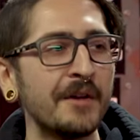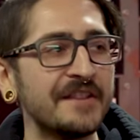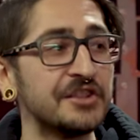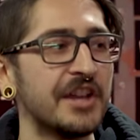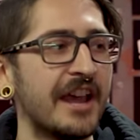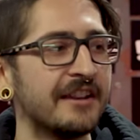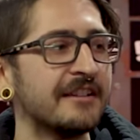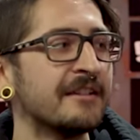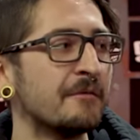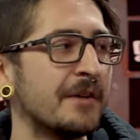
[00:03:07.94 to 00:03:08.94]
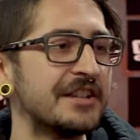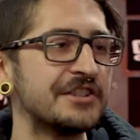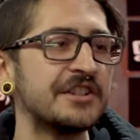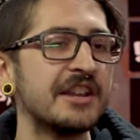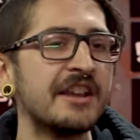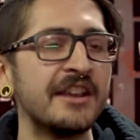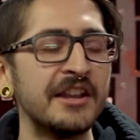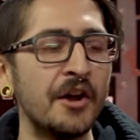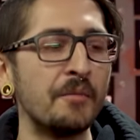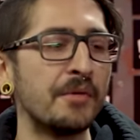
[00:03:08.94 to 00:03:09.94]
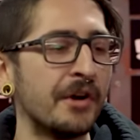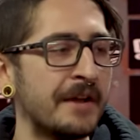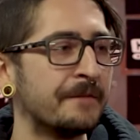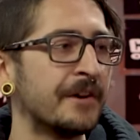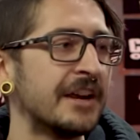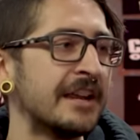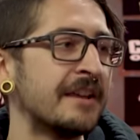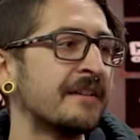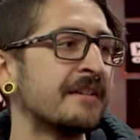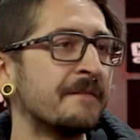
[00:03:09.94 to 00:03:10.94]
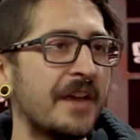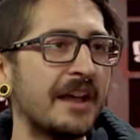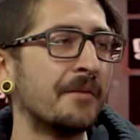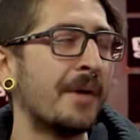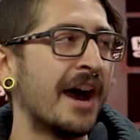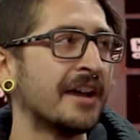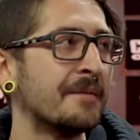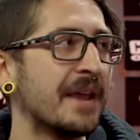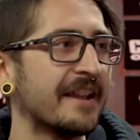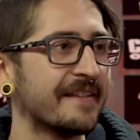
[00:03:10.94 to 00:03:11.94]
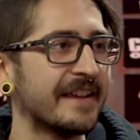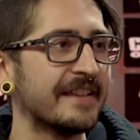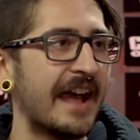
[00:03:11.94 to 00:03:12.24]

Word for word: was Gen, which, you know, Periphery, Veil of Maya, bands like